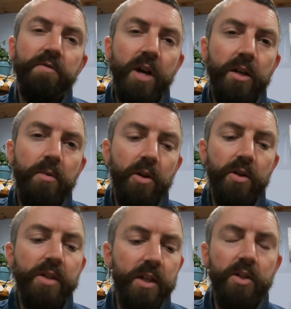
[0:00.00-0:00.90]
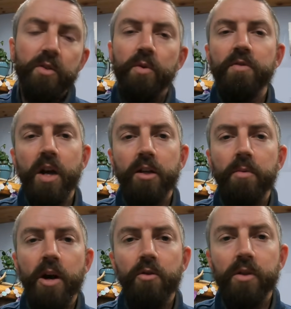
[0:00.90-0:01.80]
we've talked about Little Cecils, we've talked
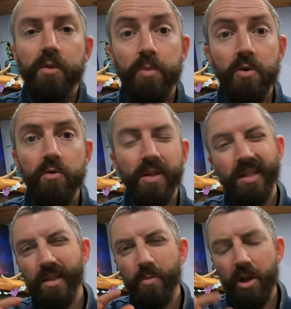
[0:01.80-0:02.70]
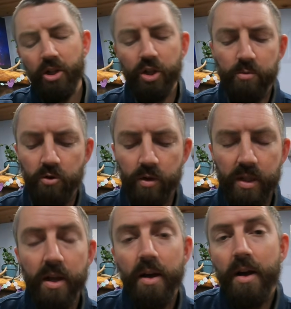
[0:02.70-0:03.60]
about spoons, smallish
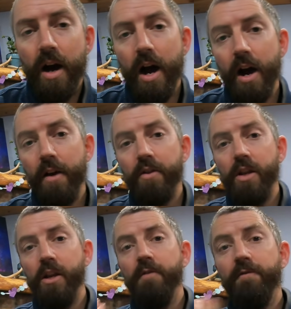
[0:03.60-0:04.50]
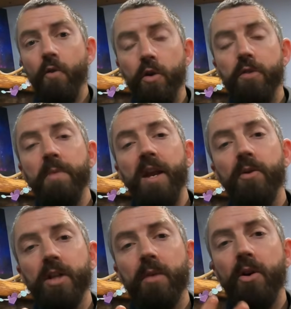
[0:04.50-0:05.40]
spoons. The 4th bait I
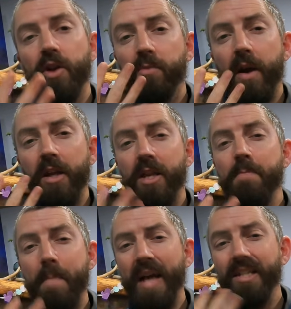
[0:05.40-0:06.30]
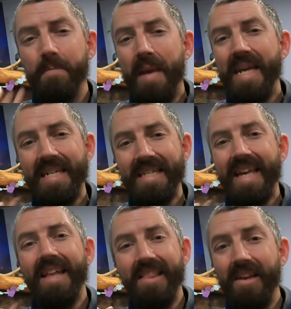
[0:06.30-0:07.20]
want to talk about is probably the best bait
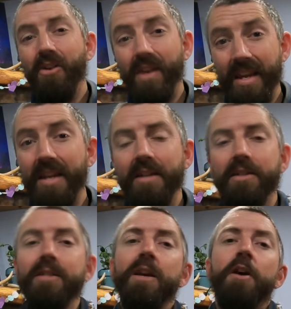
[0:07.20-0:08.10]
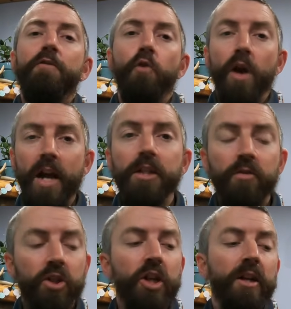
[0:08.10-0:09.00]
that there is for ice
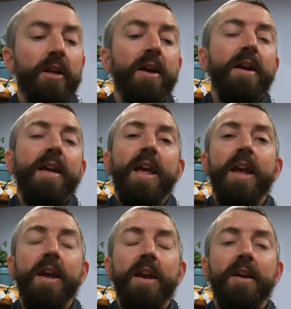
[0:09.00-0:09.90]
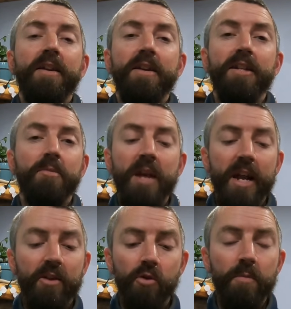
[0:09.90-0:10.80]
fishing. And it's a bait
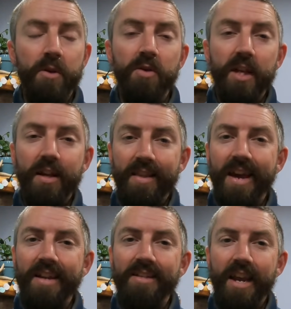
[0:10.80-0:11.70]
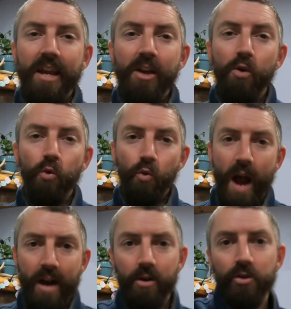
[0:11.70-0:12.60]
I grew up using, and that is a
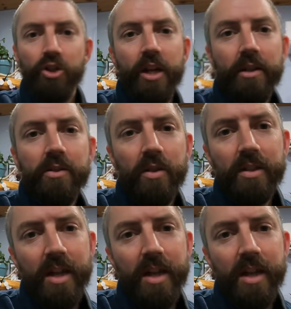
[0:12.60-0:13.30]
rocker jig. So let's